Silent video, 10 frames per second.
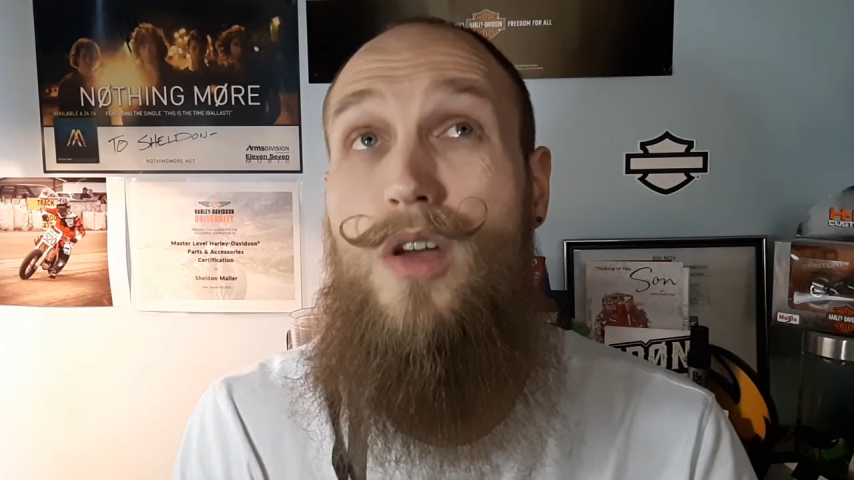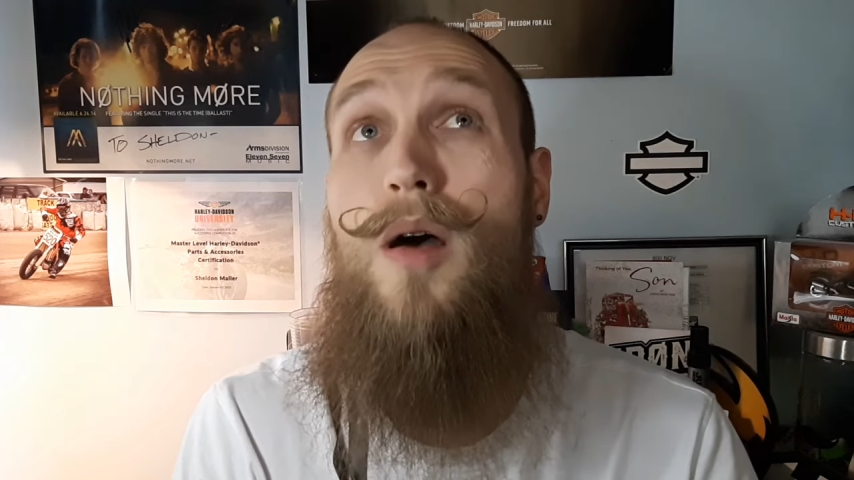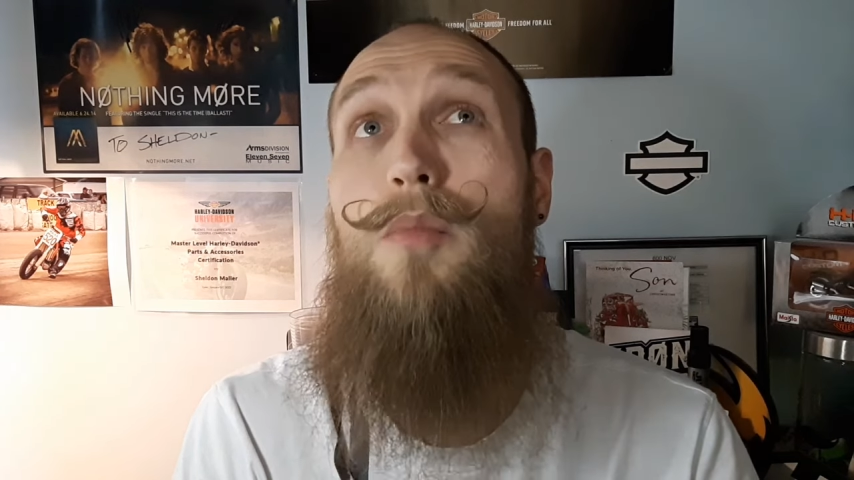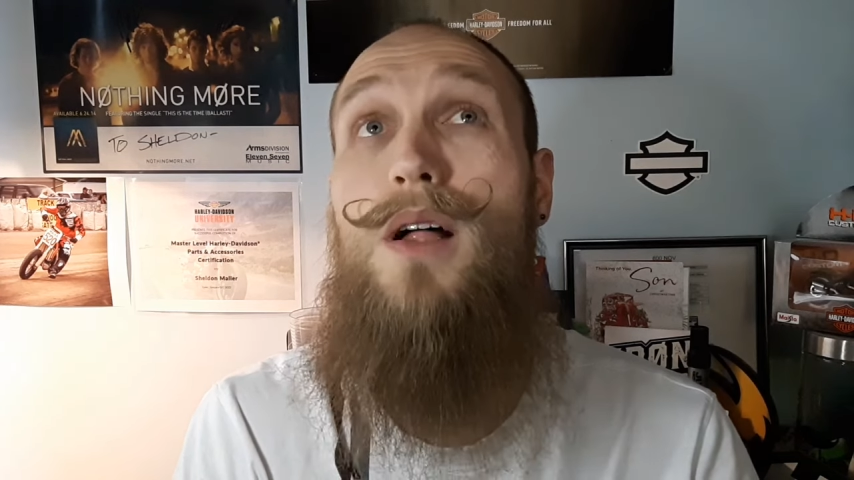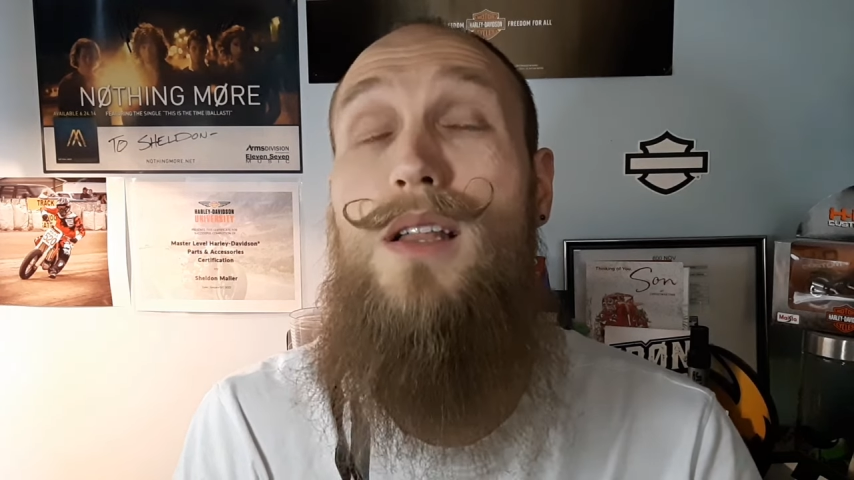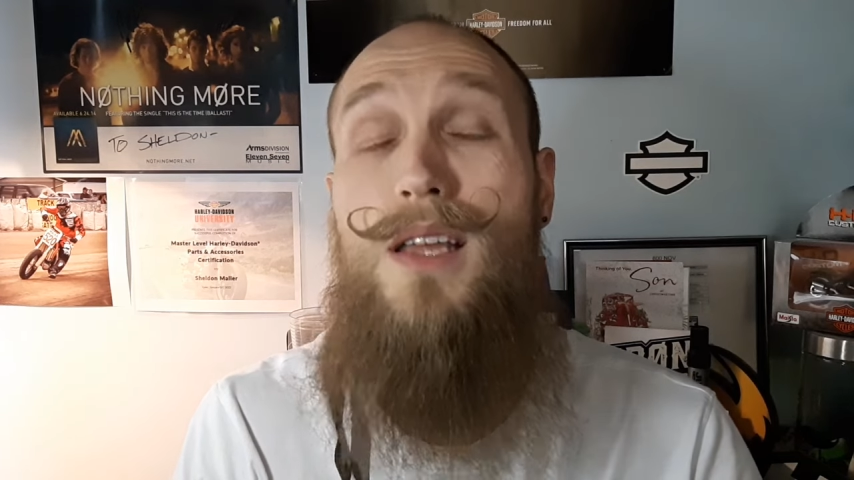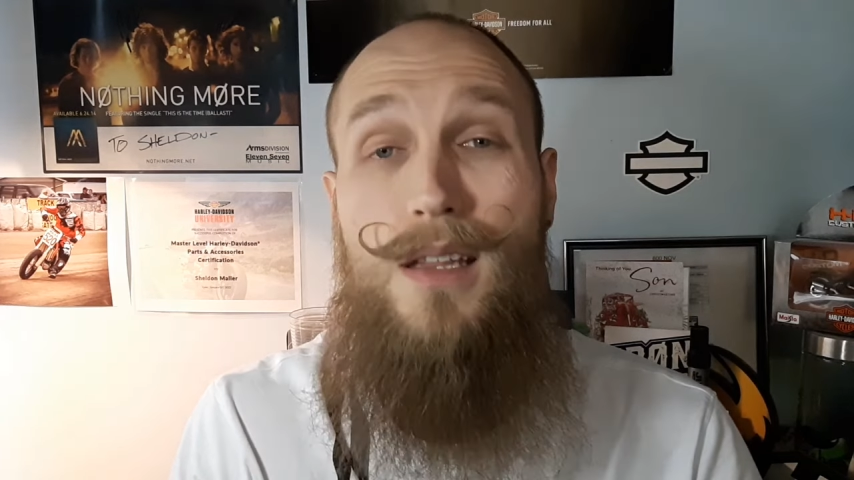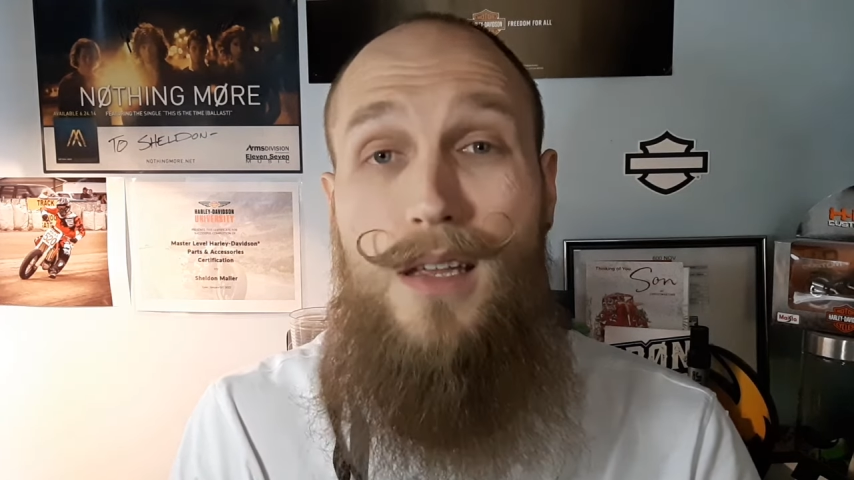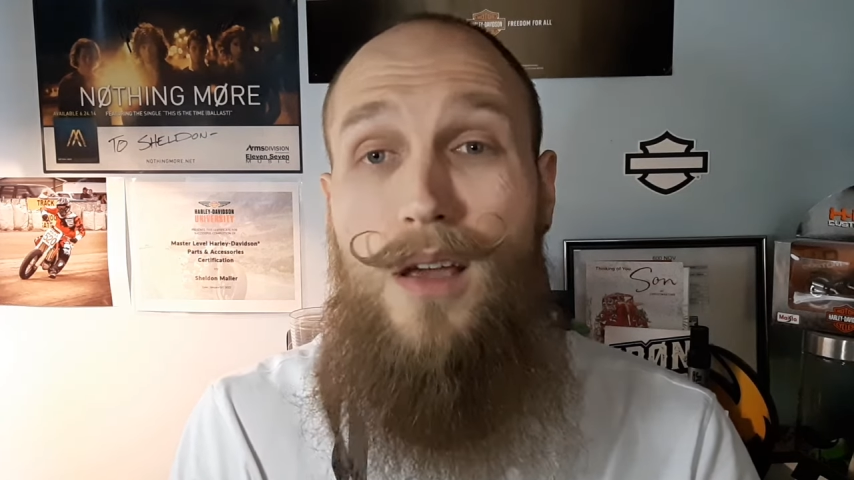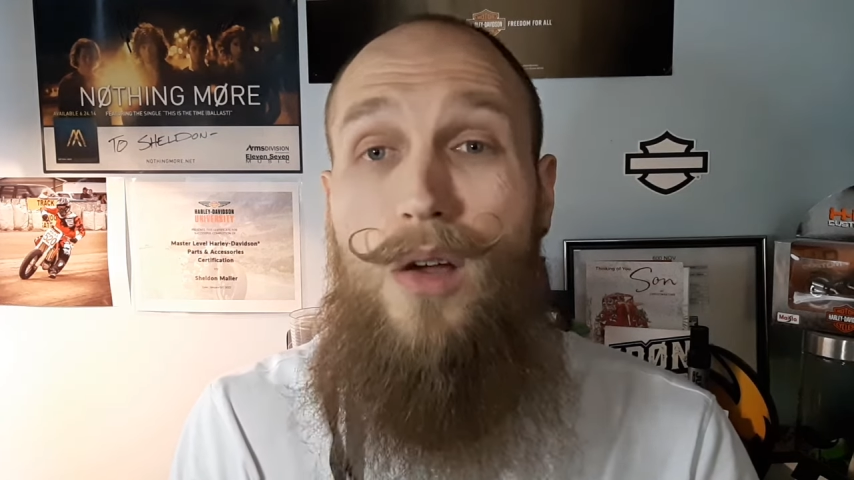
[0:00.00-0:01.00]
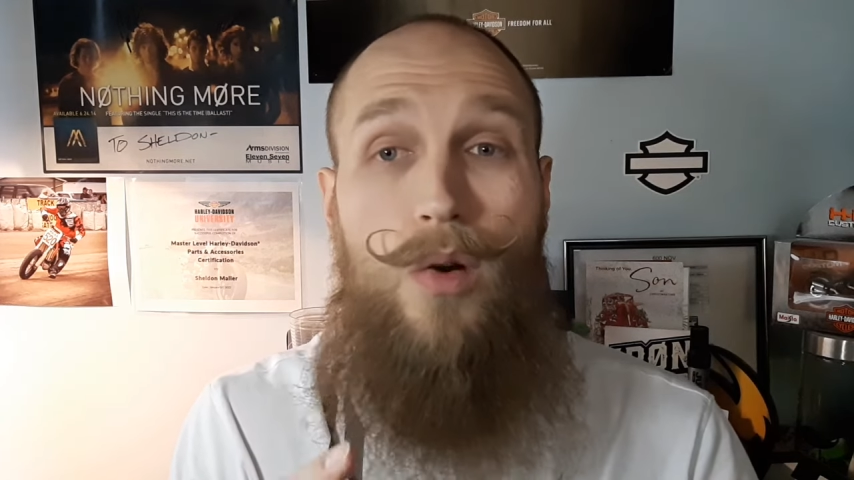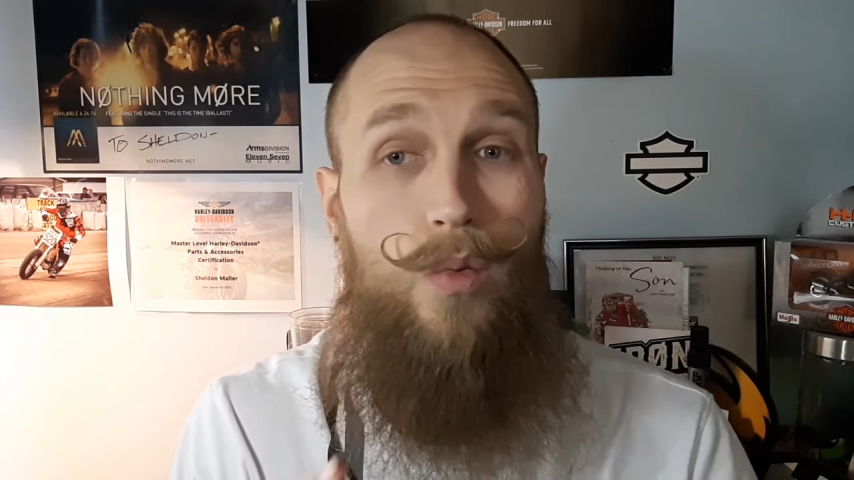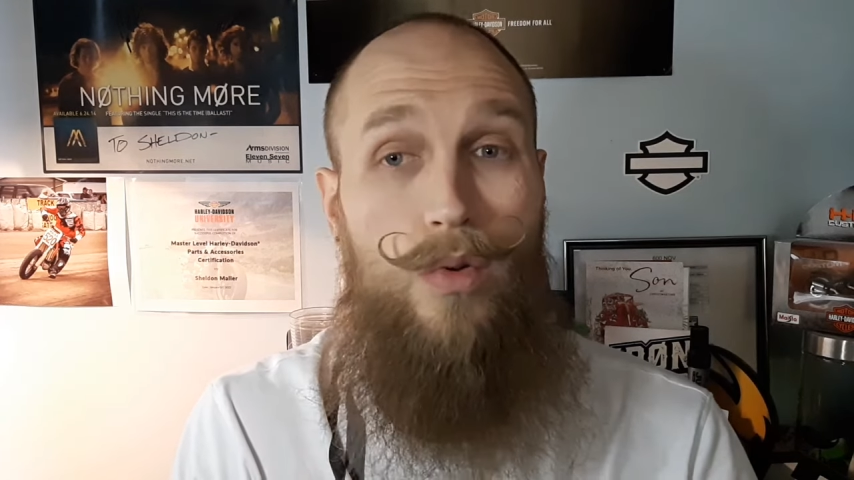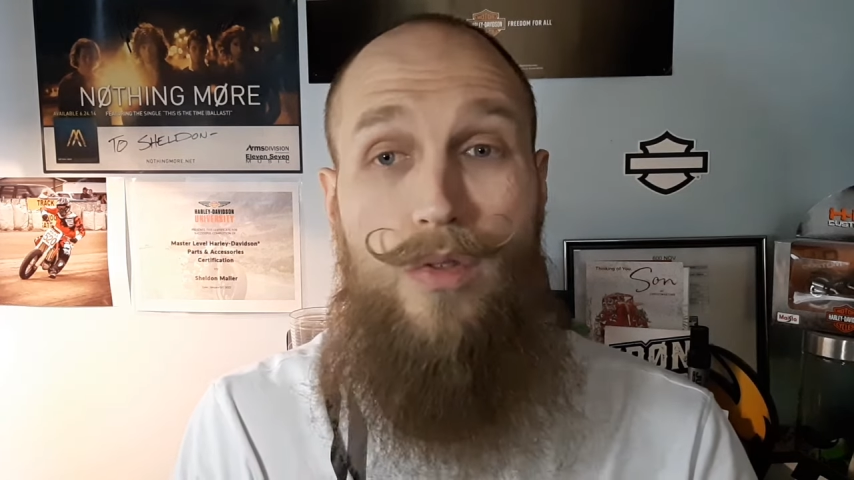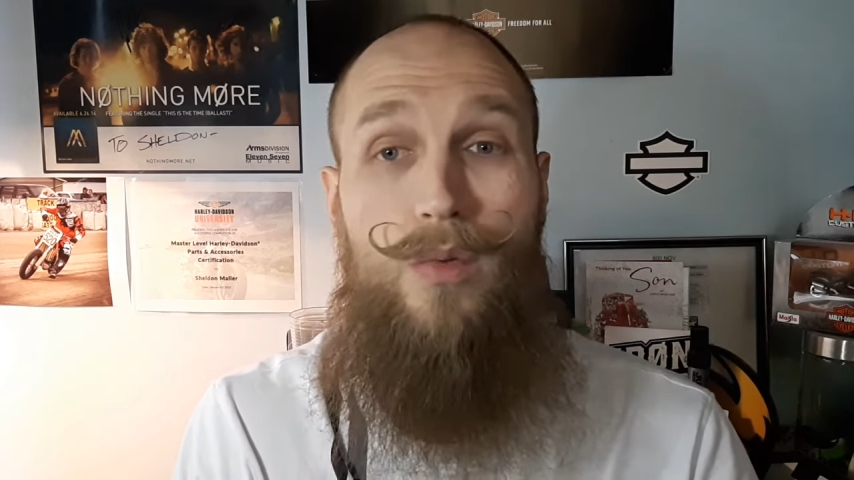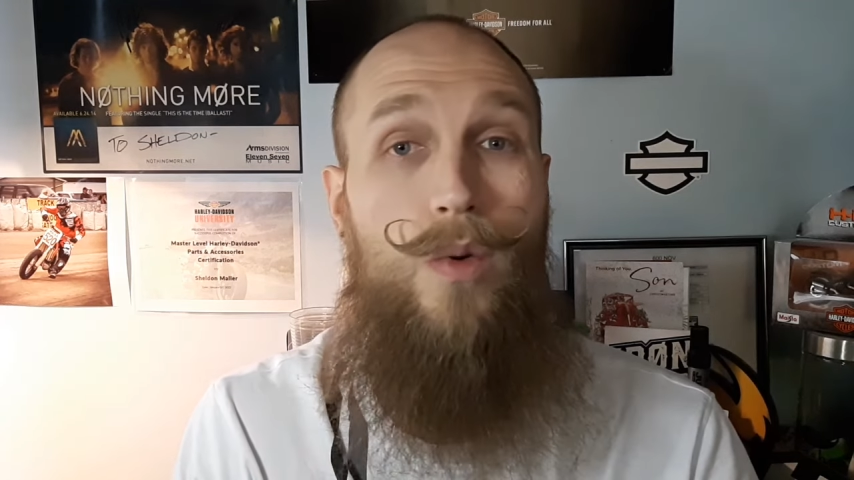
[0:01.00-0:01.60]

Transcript: completely worth your